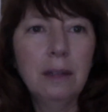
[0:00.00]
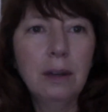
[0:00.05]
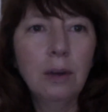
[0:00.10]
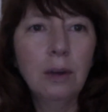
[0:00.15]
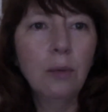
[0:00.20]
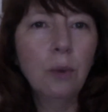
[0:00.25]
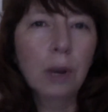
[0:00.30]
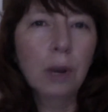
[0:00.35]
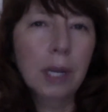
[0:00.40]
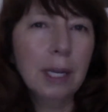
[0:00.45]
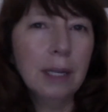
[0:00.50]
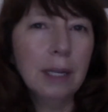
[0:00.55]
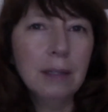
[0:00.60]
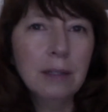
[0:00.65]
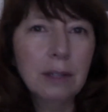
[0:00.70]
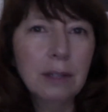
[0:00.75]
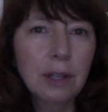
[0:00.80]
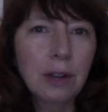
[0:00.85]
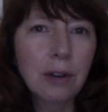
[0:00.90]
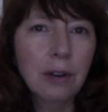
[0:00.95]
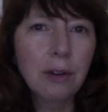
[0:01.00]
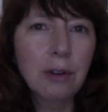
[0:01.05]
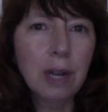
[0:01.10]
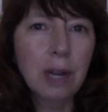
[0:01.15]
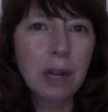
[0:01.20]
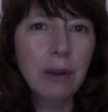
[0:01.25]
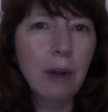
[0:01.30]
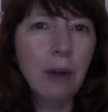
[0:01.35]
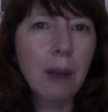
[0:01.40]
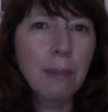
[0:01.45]
working in security
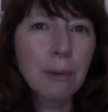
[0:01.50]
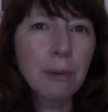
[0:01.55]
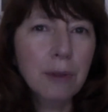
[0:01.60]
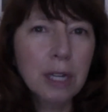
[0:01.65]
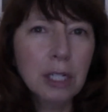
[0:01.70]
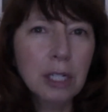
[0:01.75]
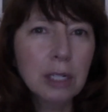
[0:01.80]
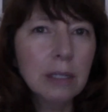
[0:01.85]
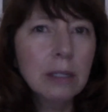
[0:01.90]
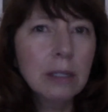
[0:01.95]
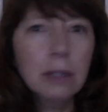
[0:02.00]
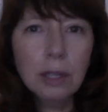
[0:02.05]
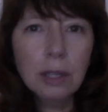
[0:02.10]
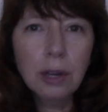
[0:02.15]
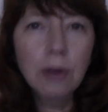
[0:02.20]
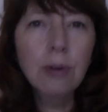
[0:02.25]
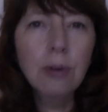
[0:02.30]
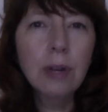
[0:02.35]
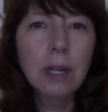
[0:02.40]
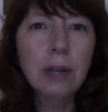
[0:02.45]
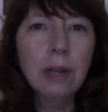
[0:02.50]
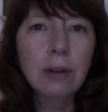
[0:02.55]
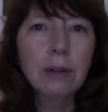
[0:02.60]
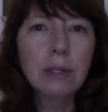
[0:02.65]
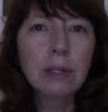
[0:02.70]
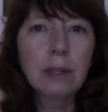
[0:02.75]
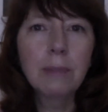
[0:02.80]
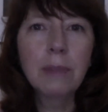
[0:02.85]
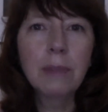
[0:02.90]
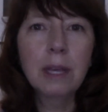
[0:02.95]
or operations security or
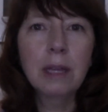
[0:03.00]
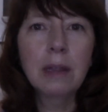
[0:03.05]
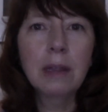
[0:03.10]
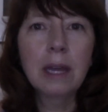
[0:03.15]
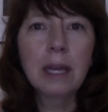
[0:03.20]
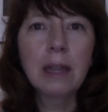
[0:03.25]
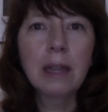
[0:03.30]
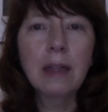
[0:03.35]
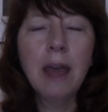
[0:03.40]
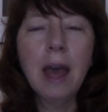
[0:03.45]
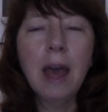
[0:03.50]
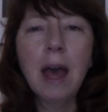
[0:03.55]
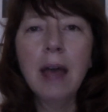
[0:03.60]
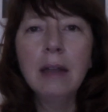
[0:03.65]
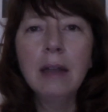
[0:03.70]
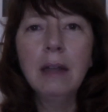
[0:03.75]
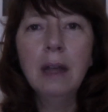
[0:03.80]
something like that,